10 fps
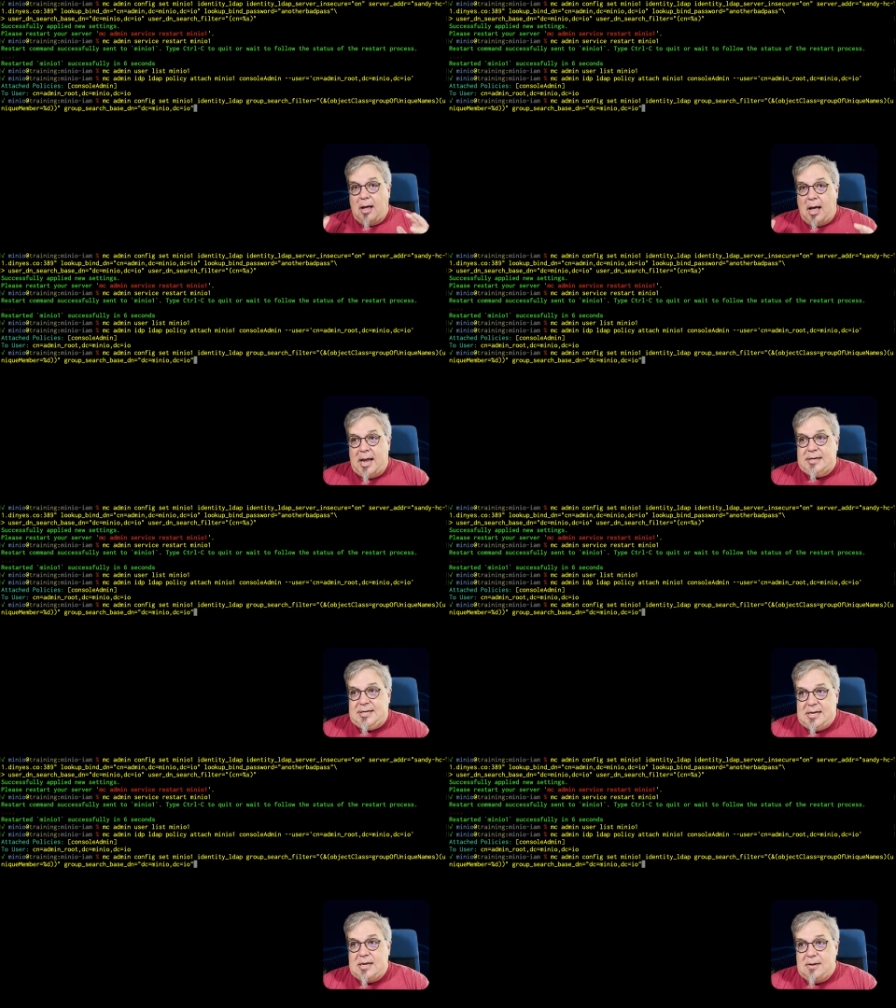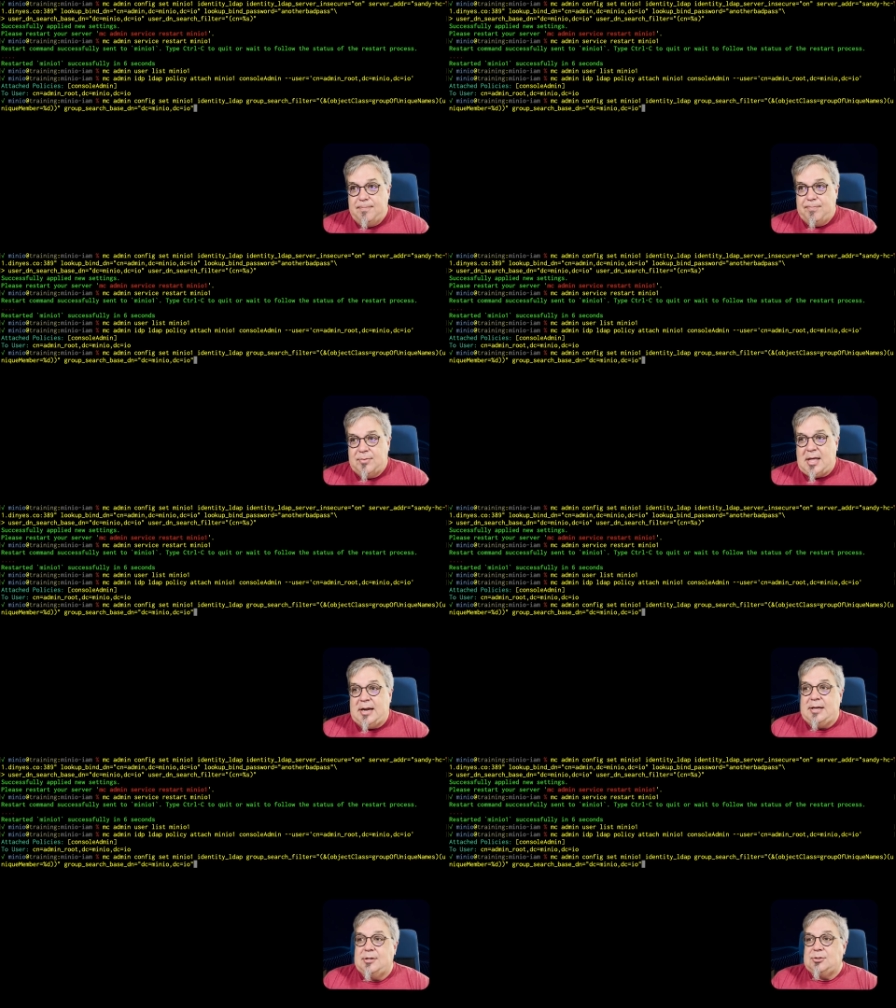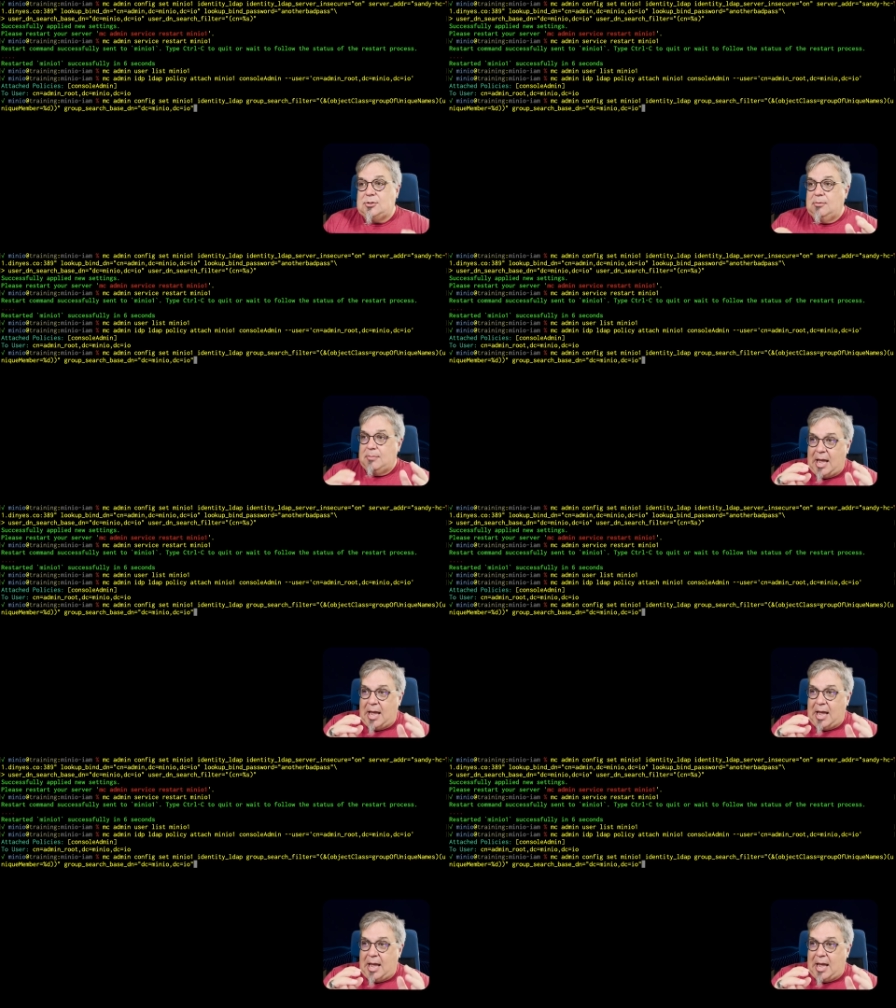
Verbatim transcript: ID, that is